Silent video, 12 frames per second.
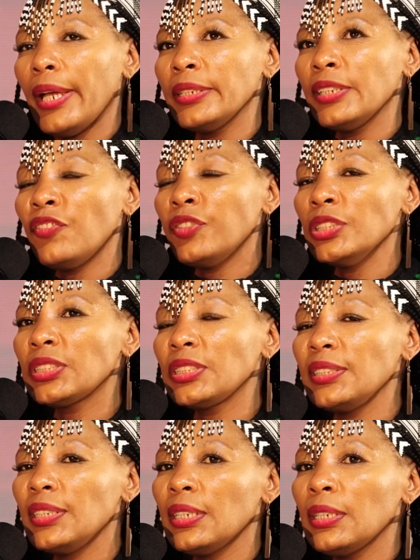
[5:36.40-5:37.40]
the first
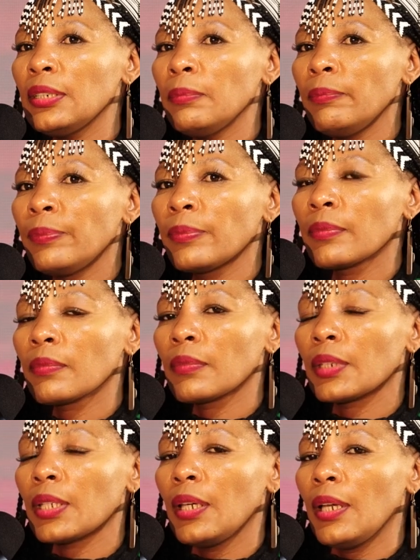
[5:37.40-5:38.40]
year
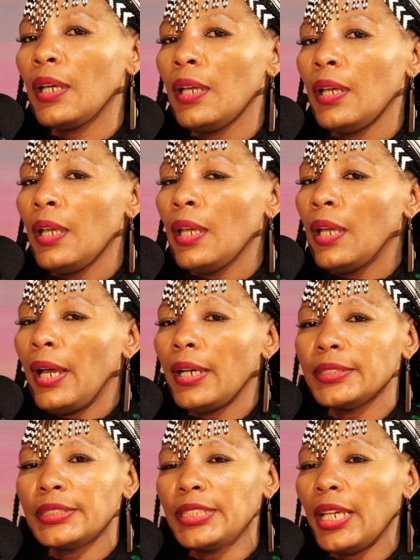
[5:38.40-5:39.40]

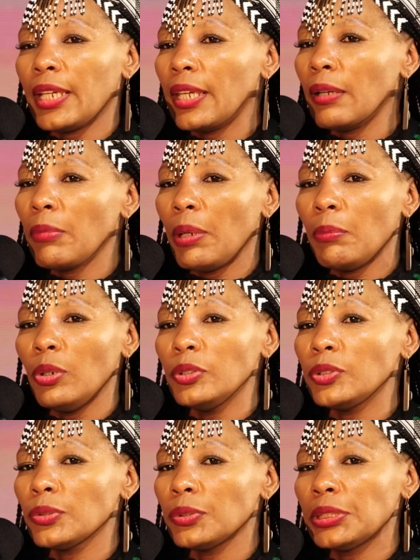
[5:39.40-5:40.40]
I was checking my
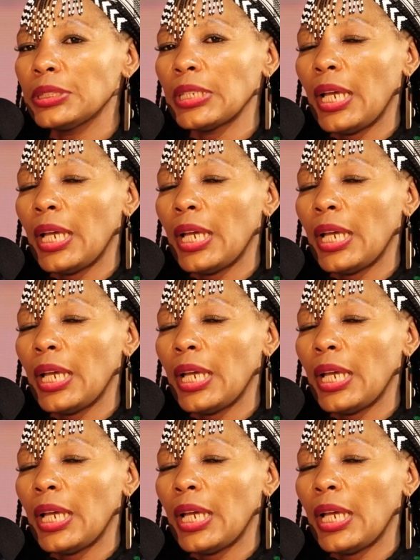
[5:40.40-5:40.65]
modules.